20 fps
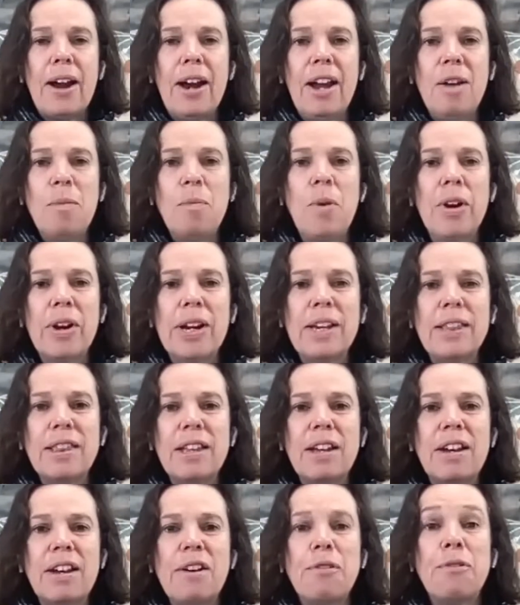I am wearing
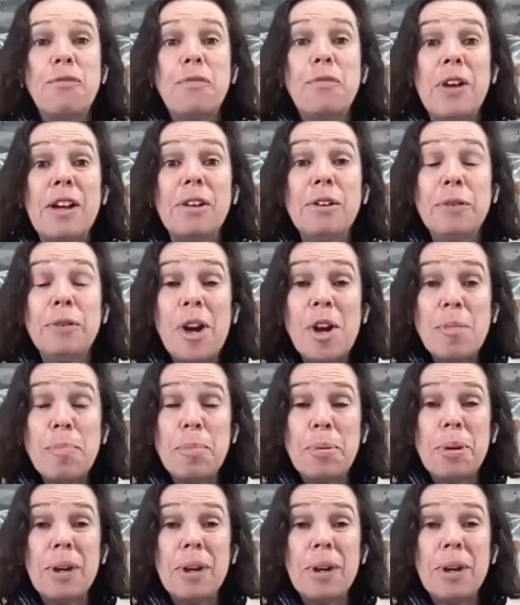the Fehlerab.